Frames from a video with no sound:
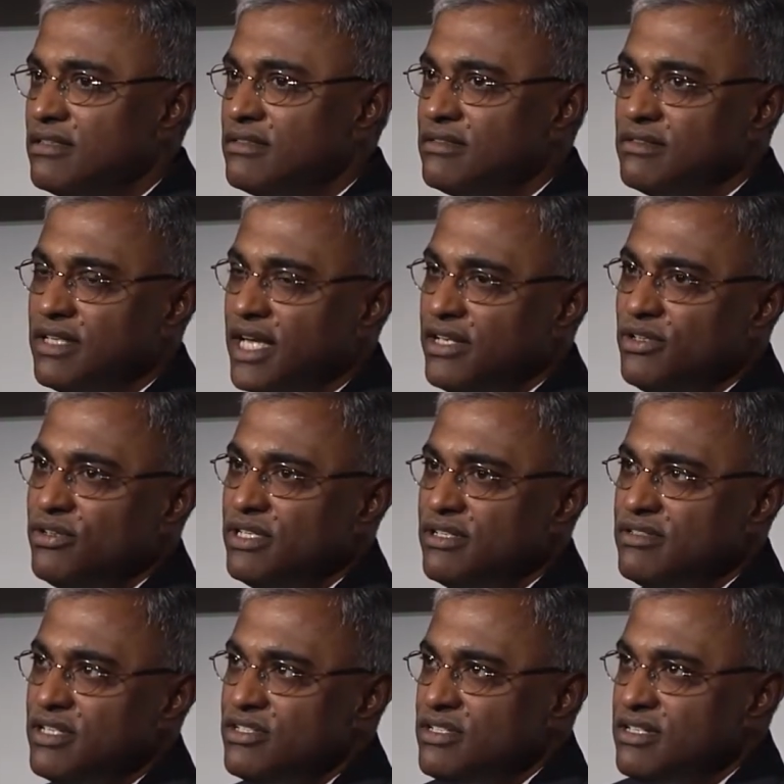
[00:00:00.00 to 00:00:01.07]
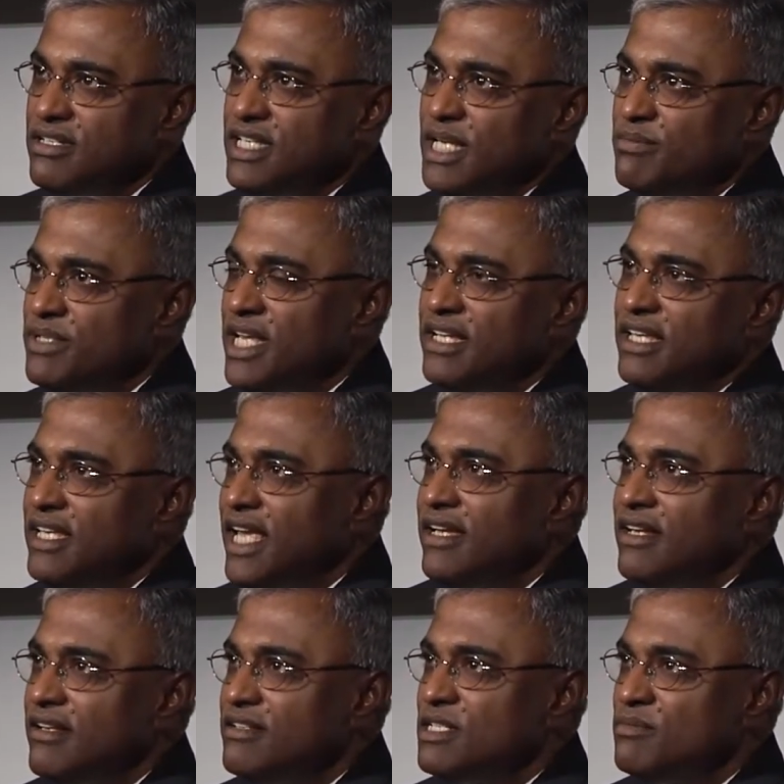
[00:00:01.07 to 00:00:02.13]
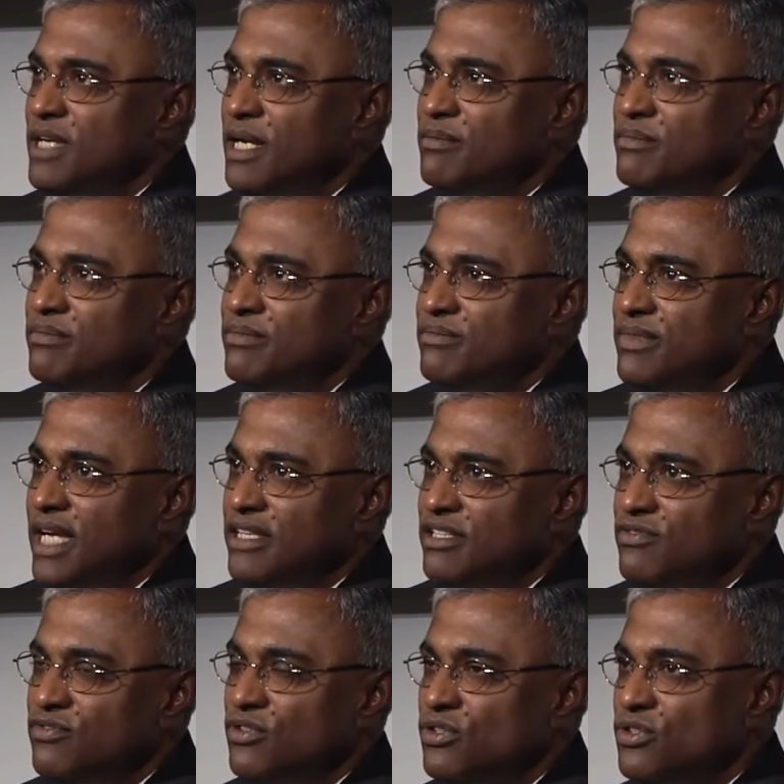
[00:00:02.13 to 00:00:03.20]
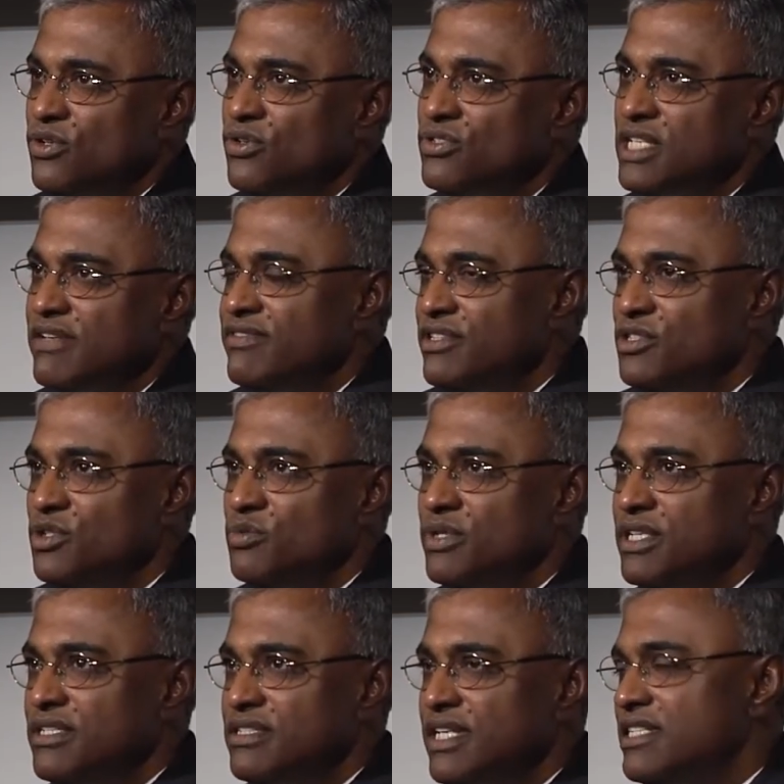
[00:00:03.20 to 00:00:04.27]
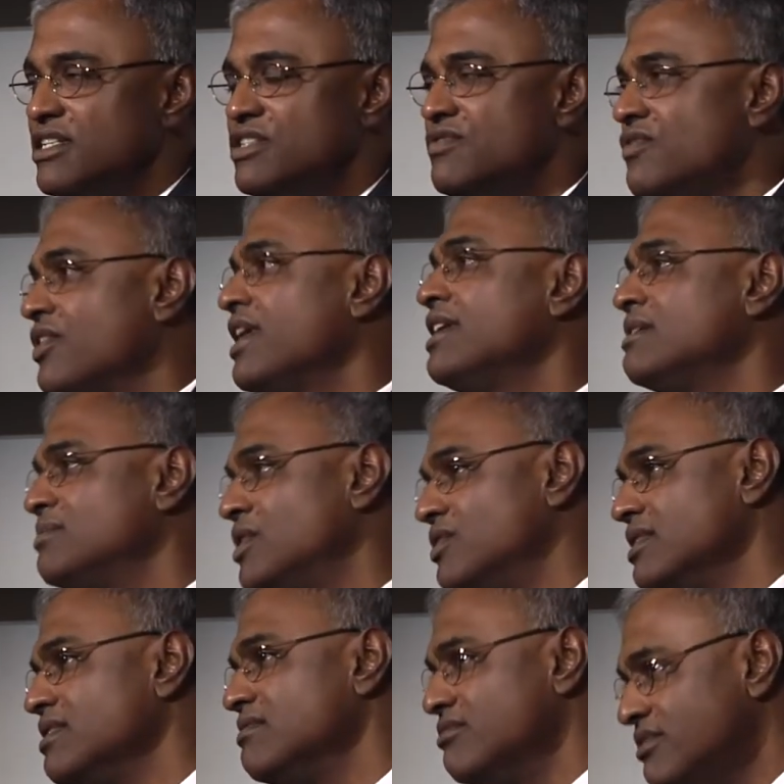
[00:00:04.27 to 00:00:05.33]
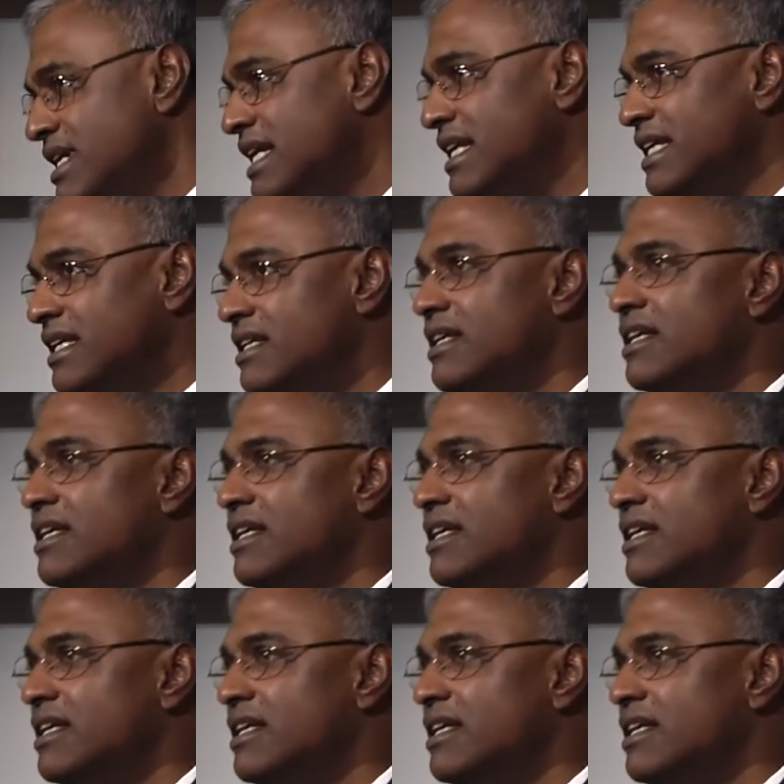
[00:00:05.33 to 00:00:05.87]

then you can just keep taking eculizumab at the full dose every 2 weeks and just forget about it, really.